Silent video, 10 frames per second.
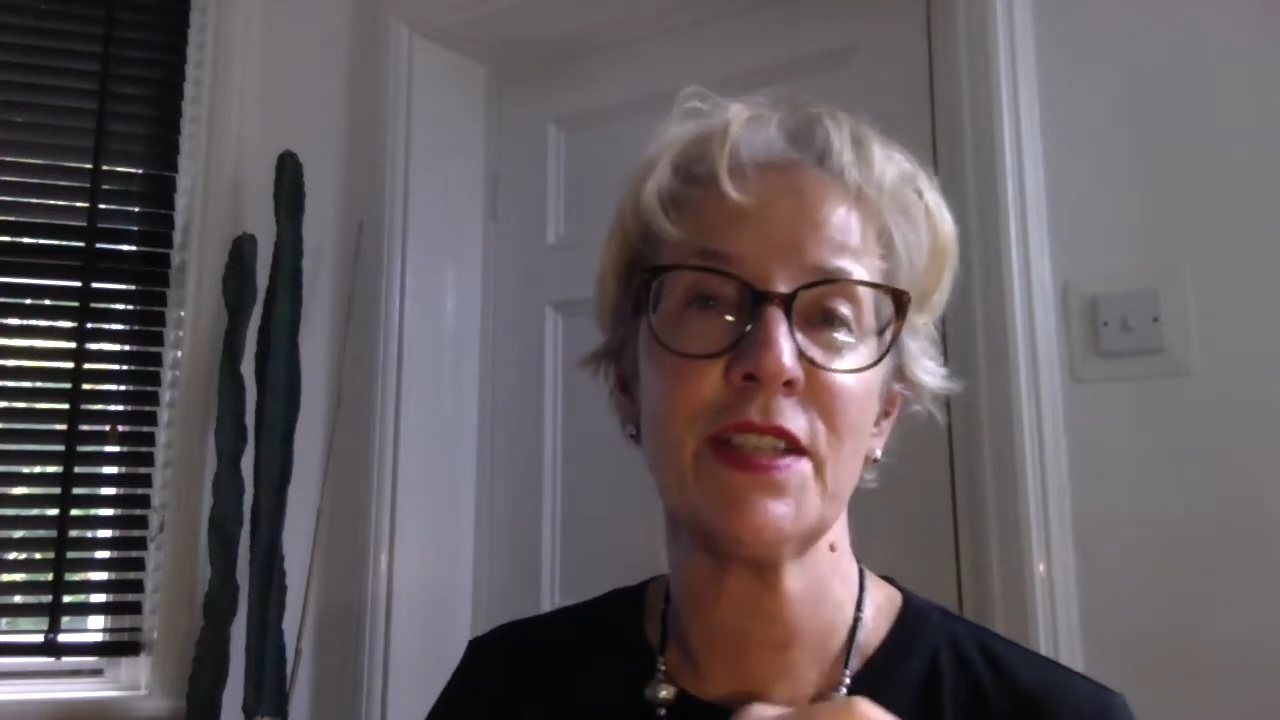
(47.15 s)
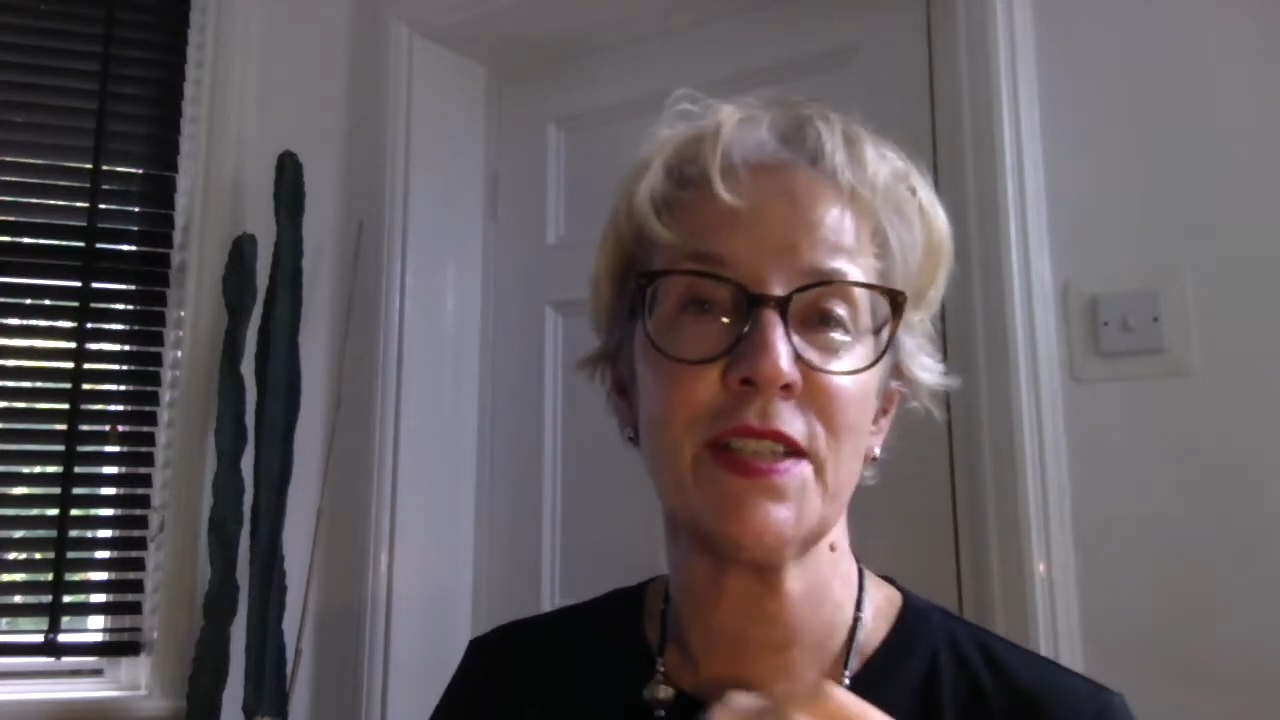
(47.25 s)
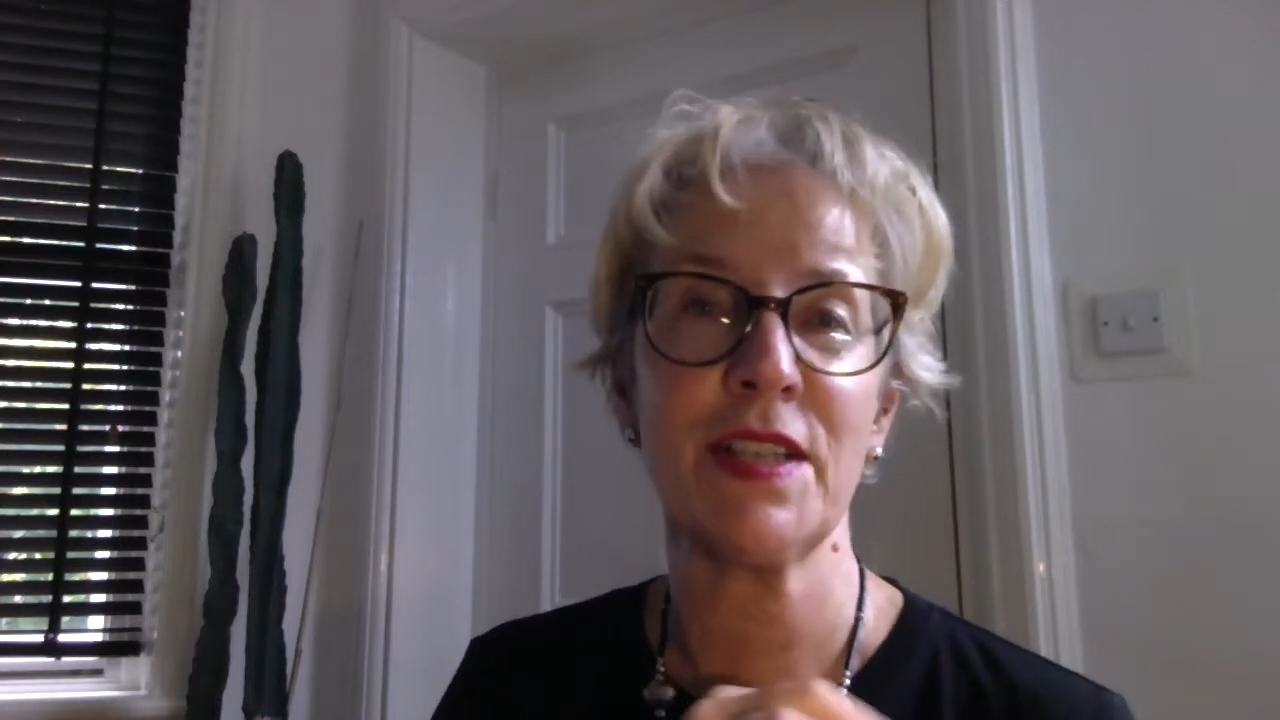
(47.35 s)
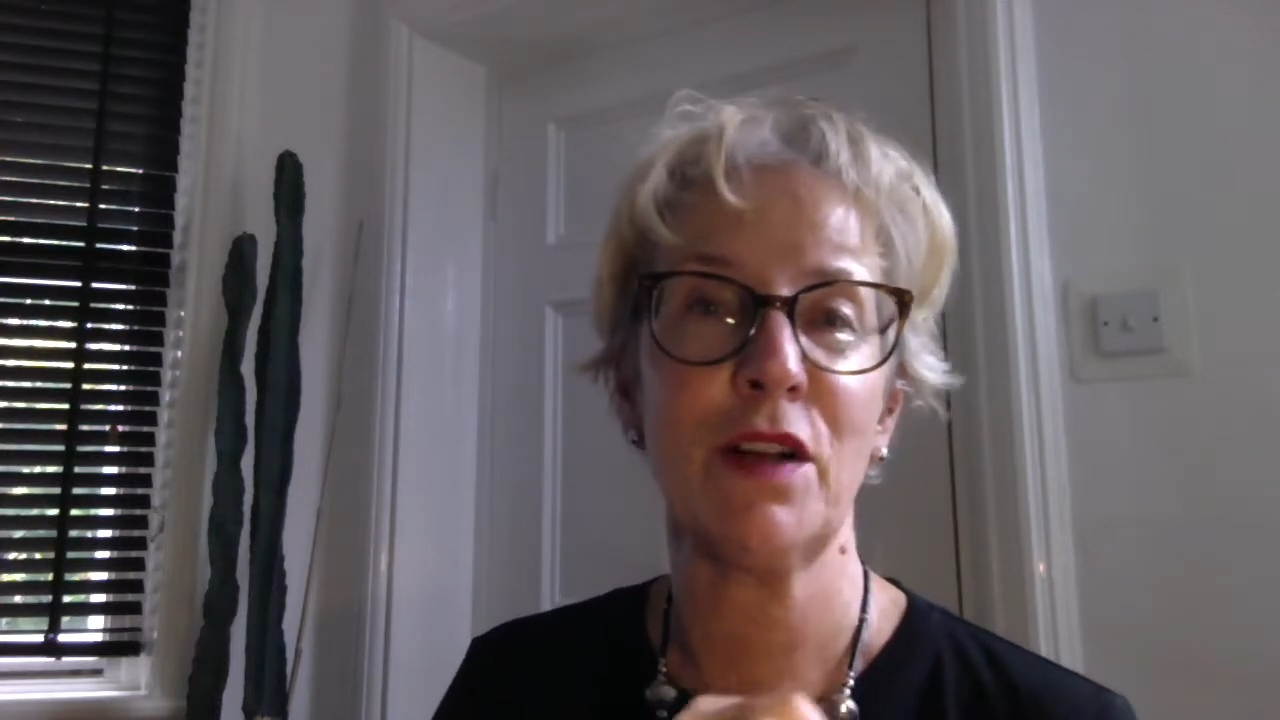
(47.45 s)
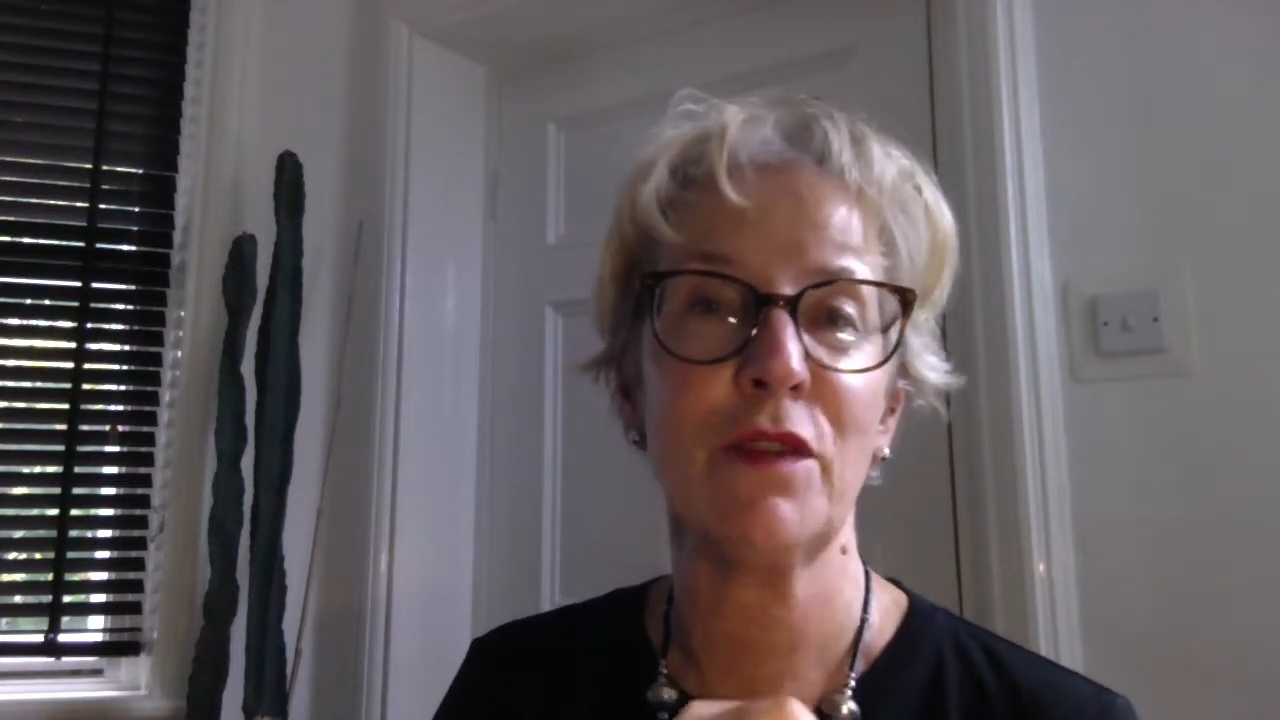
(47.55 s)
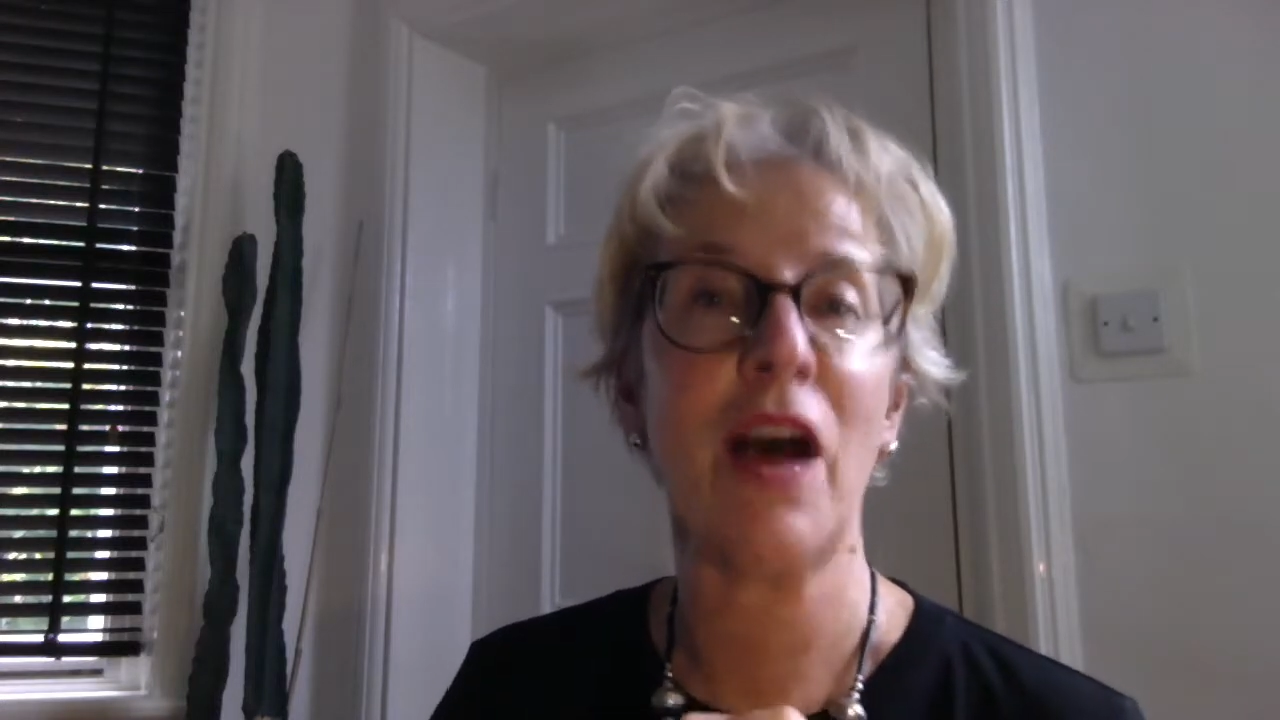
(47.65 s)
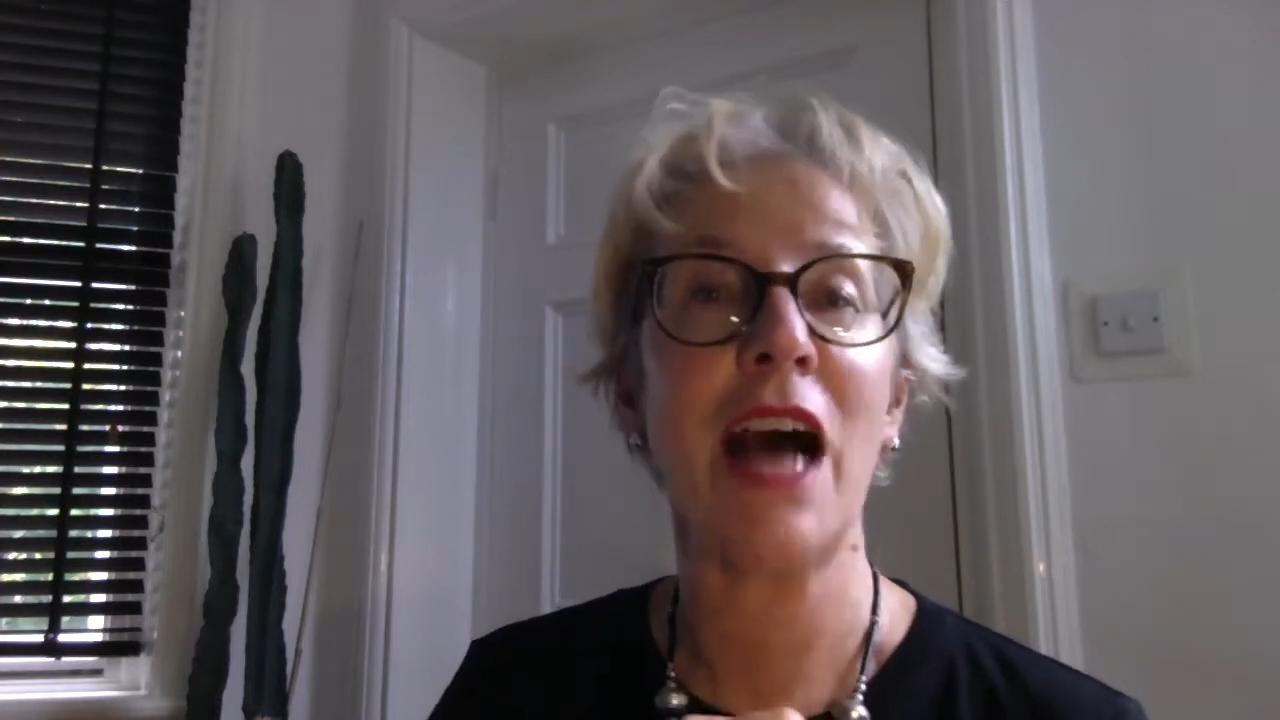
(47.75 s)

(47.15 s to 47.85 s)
herself